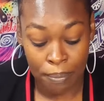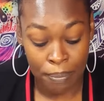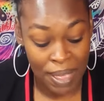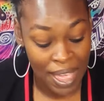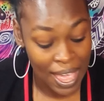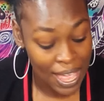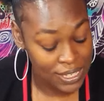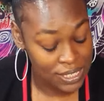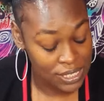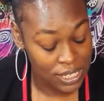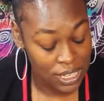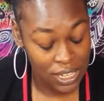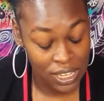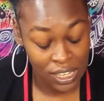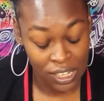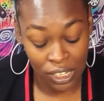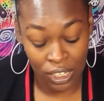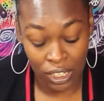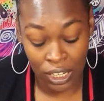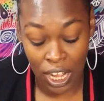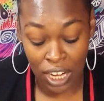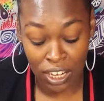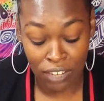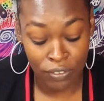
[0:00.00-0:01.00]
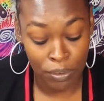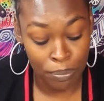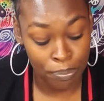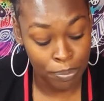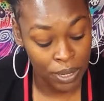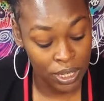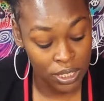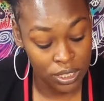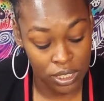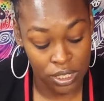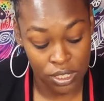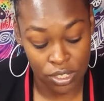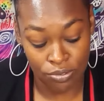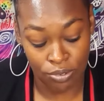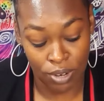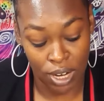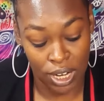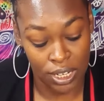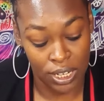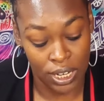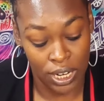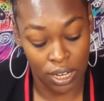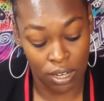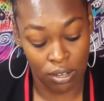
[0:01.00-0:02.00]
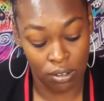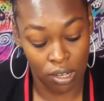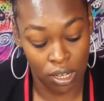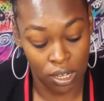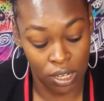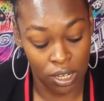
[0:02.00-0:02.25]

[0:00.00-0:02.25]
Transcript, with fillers: basking in a lot of abundance right now,